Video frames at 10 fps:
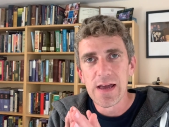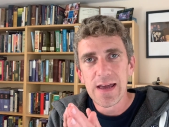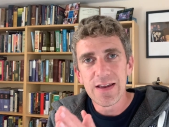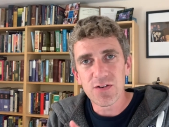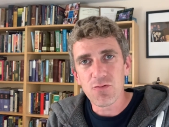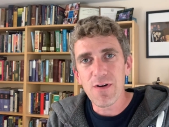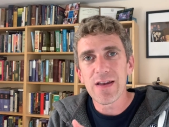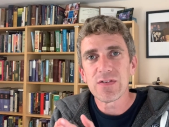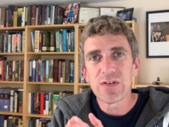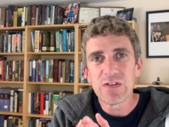is
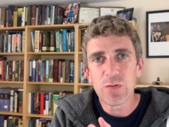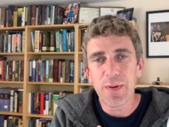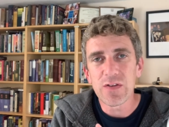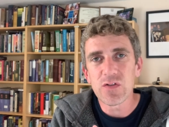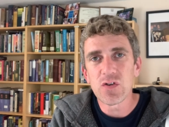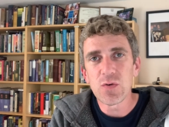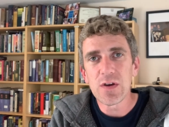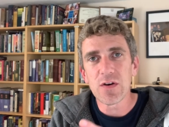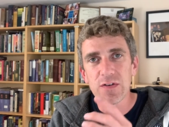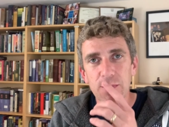arrested, spends 2
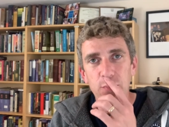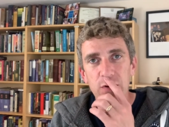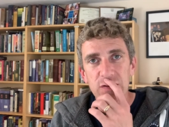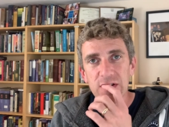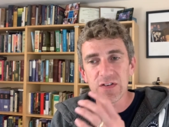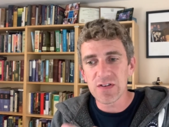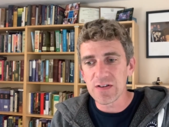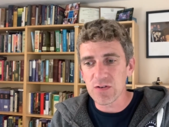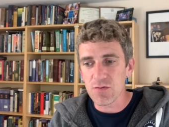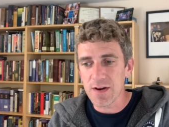years in prison at
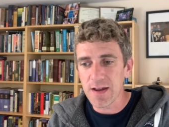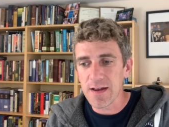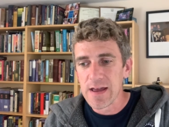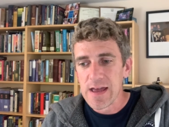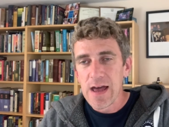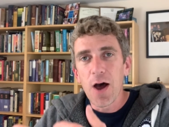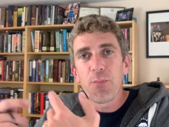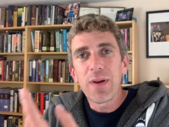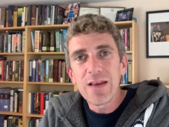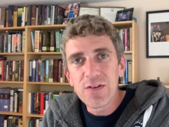Caesarea,
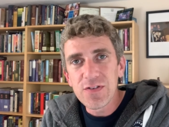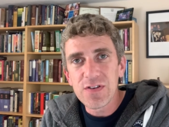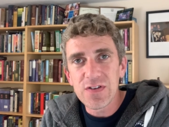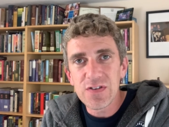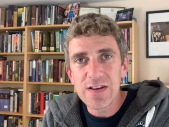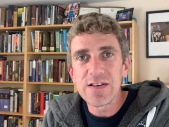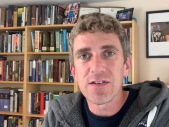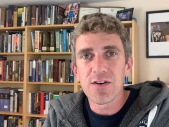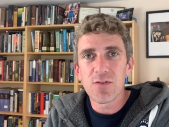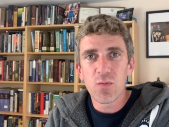appeals to
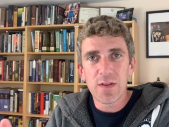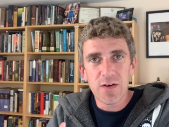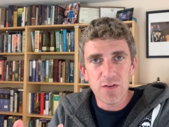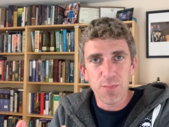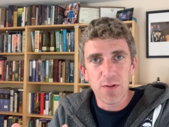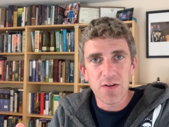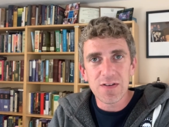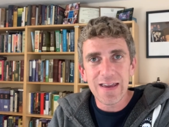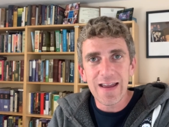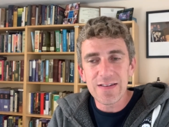Caesar when there's a plot
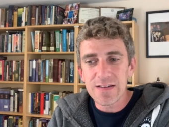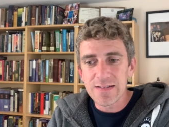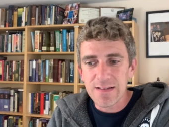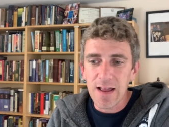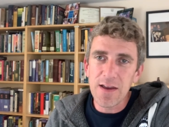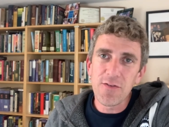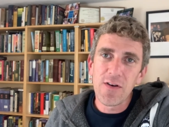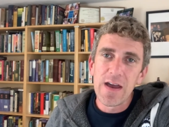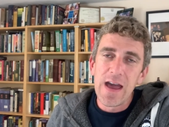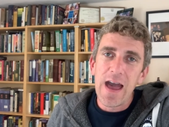against his life,
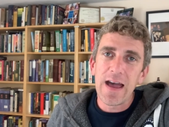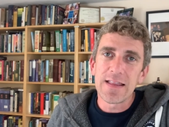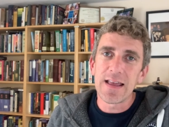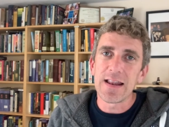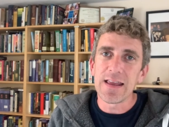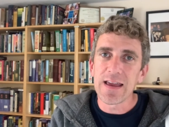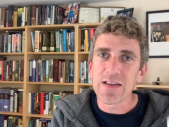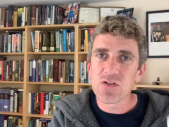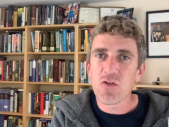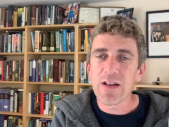and then he
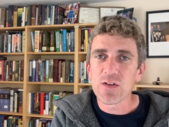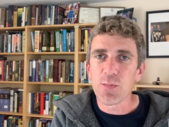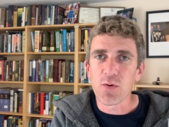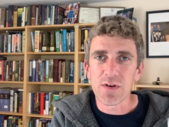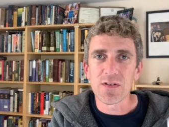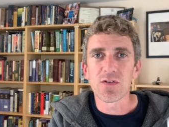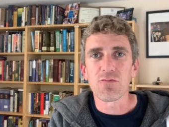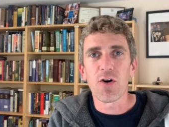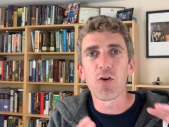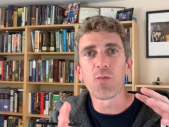gets transported to
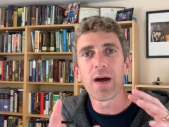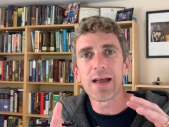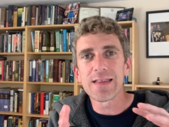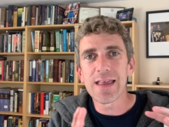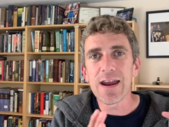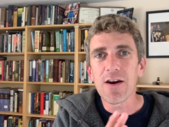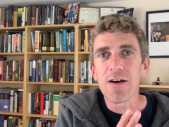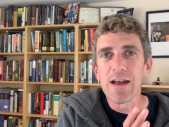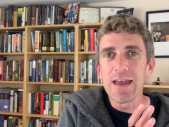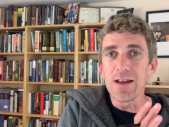Rome, and there
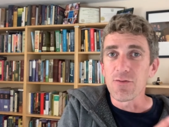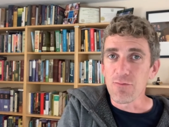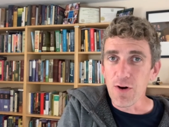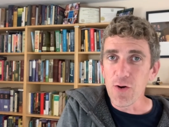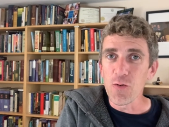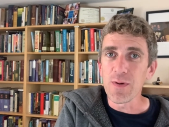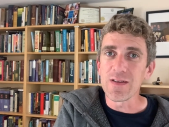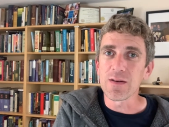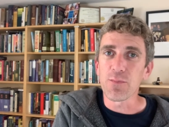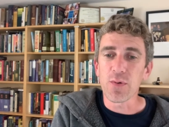in Rome
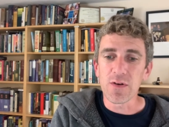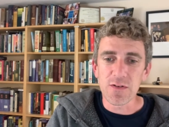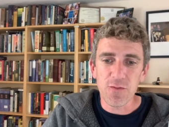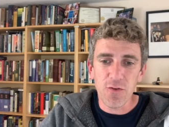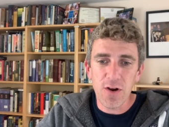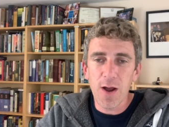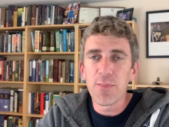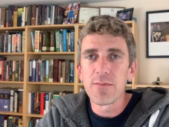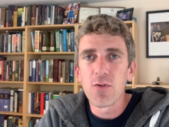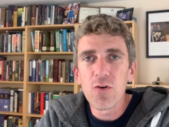he's in prison for a
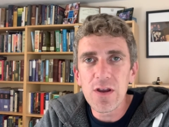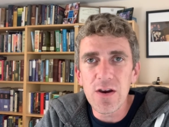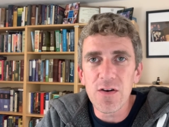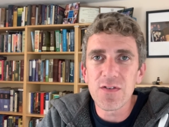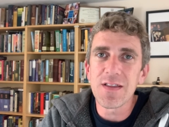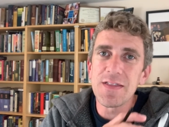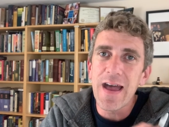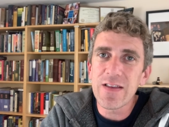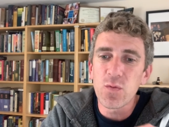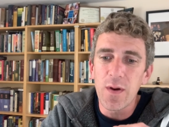couple more years, and
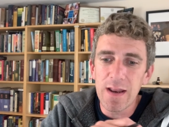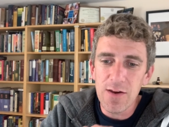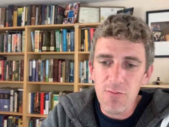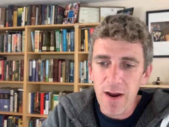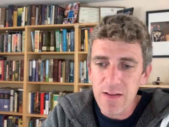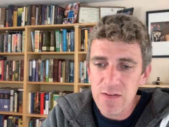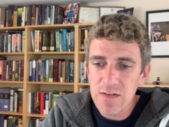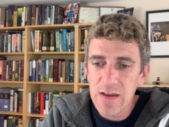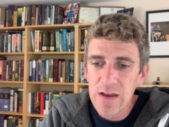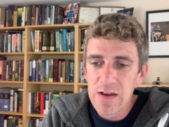that's when he writes
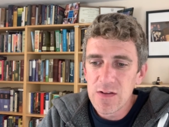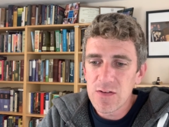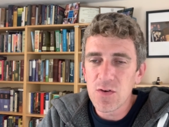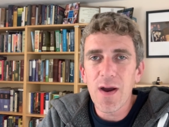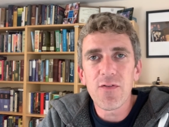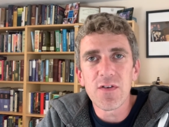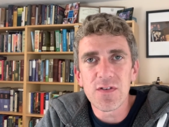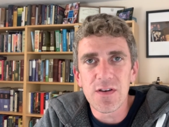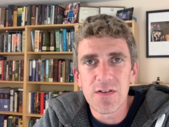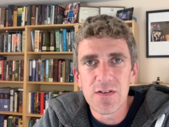to
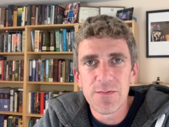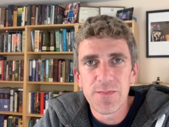Ephesus.